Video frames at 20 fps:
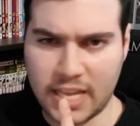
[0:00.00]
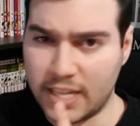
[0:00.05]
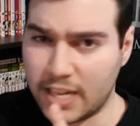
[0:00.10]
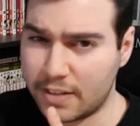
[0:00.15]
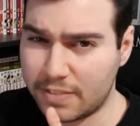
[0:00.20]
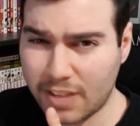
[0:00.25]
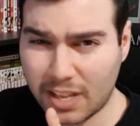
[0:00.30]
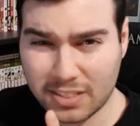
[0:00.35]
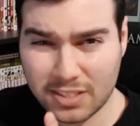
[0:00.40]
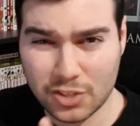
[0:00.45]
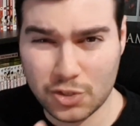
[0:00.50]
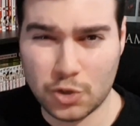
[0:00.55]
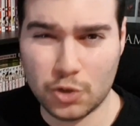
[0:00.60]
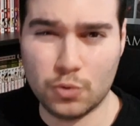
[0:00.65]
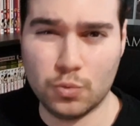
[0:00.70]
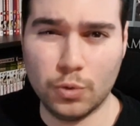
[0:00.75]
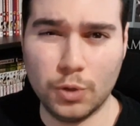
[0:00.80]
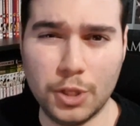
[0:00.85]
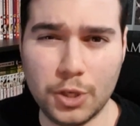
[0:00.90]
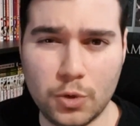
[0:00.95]
And I thought this
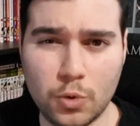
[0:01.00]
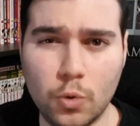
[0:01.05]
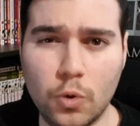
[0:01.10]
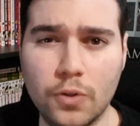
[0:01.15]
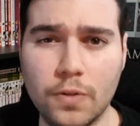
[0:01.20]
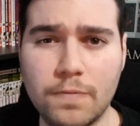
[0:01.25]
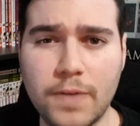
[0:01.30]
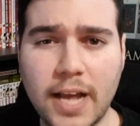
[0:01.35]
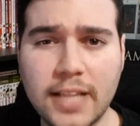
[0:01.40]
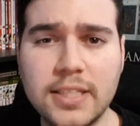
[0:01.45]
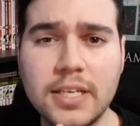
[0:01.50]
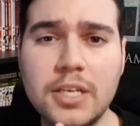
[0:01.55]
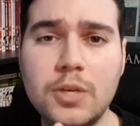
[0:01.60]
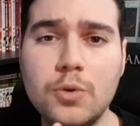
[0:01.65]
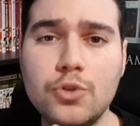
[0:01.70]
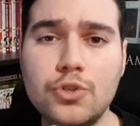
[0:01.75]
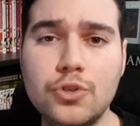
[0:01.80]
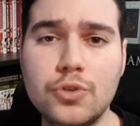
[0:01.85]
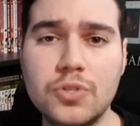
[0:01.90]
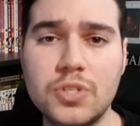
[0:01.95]
was really cool. The fact that he
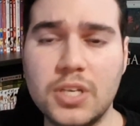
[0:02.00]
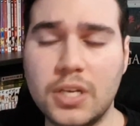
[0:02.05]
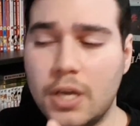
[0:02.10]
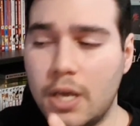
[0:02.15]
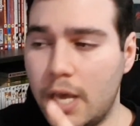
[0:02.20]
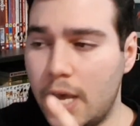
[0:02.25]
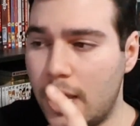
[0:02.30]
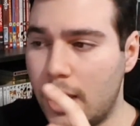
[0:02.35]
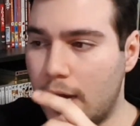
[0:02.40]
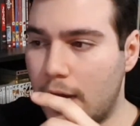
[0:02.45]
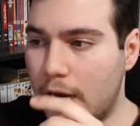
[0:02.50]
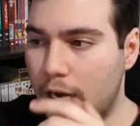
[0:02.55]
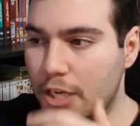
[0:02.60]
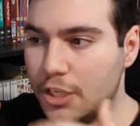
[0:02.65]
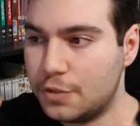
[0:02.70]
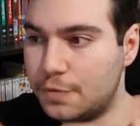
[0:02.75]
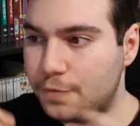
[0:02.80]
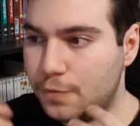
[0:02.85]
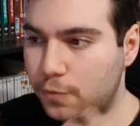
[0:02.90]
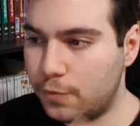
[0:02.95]
was using
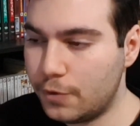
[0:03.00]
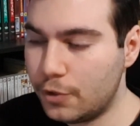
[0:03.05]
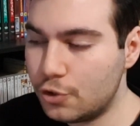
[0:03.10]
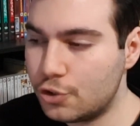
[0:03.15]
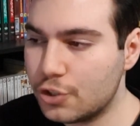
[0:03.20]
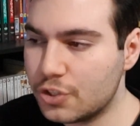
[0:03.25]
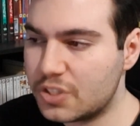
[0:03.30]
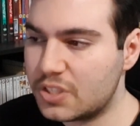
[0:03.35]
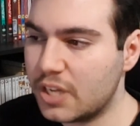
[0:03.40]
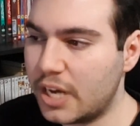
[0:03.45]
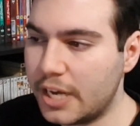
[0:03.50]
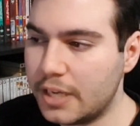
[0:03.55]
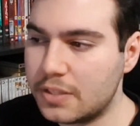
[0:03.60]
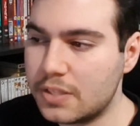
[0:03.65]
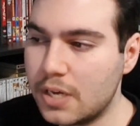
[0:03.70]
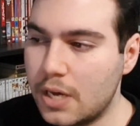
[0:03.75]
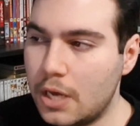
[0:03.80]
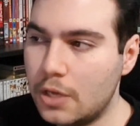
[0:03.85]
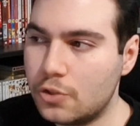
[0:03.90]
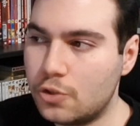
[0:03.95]
his future sight
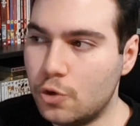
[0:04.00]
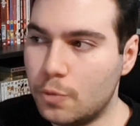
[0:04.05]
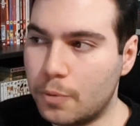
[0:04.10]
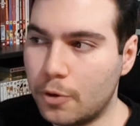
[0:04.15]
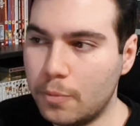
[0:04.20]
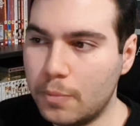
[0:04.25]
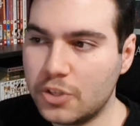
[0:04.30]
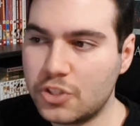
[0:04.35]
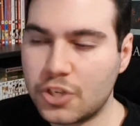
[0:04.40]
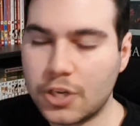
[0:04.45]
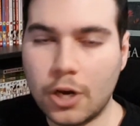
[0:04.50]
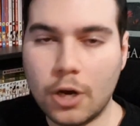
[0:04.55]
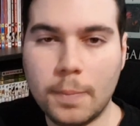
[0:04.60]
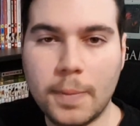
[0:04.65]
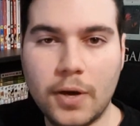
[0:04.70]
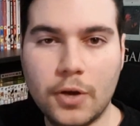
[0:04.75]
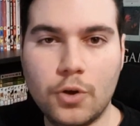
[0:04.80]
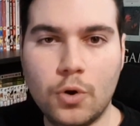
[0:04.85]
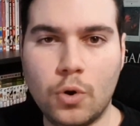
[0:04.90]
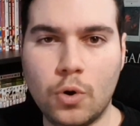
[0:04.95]
to pretty much help
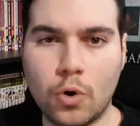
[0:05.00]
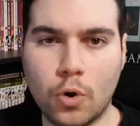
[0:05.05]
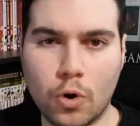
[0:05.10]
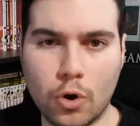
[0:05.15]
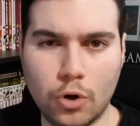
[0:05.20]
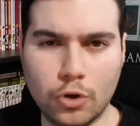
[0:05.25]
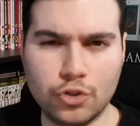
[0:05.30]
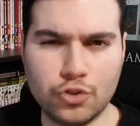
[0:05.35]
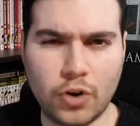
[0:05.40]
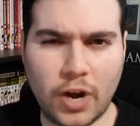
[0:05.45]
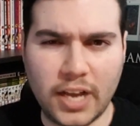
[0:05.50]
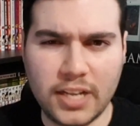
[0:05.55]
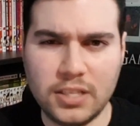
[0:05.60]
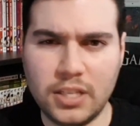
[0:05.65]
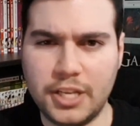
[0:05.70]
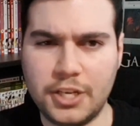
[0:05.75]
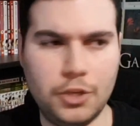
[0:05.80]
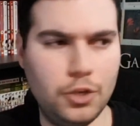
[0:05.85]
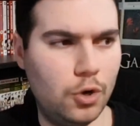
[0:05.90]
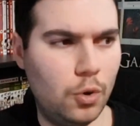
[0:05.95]
out Hyogoro try and,
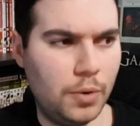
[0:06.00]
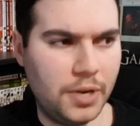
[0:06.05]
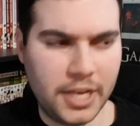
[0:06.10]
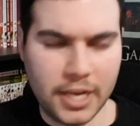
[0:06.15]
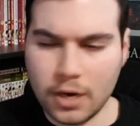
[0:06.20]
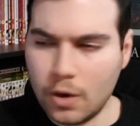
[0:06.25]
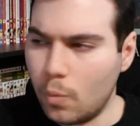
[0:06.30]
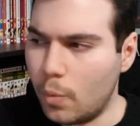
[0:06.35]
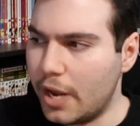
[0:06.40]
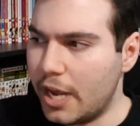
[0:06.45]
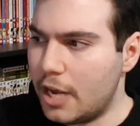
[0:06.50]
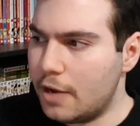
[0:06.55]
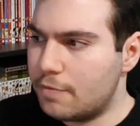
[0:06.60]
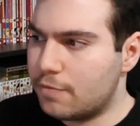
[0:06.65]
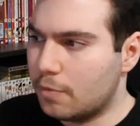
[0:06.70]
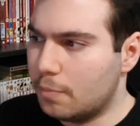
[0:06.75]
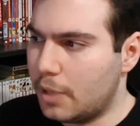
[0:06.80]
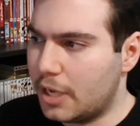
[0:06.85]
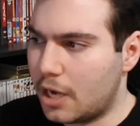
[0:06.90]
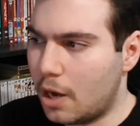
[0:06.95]
like, you know, get away
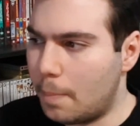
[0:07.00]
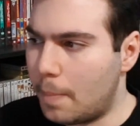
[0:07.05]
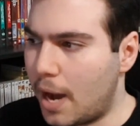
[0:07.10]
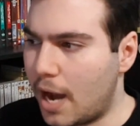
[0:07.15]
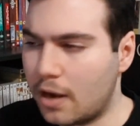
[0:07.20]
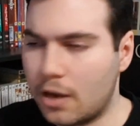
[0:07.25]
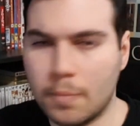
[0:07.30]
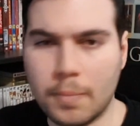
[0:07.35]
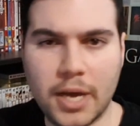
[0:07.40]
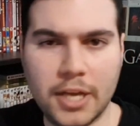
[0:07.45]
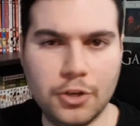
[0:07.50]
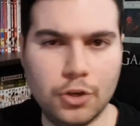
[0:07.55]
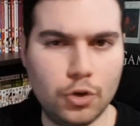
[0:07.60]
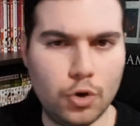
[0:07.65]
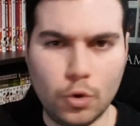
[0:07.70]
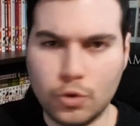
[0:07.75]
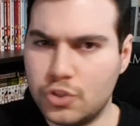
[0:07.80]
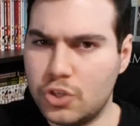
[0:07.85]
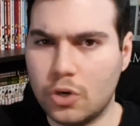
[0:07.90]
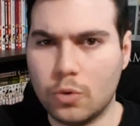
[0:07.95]
from, like, Alpaca Man, you know,
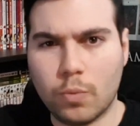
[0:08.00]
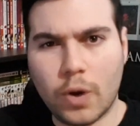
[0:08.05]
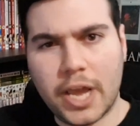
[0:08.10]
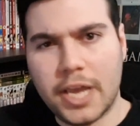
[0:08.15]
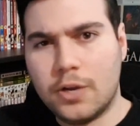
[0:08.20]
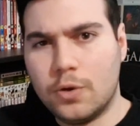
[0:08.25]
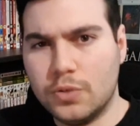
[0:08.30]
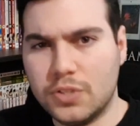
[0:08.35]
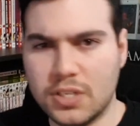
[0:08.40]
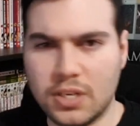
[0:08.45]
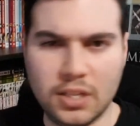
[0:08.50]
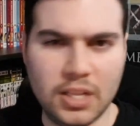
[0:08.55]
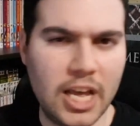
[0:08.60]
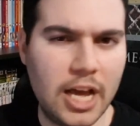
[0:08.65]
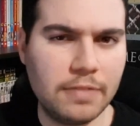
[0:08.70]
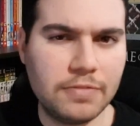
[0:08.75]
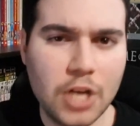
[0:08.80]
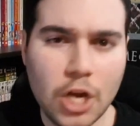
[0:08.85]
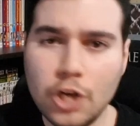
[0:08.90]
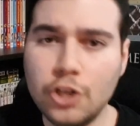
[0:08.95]
go to the right, go to the
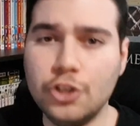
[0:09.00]
left,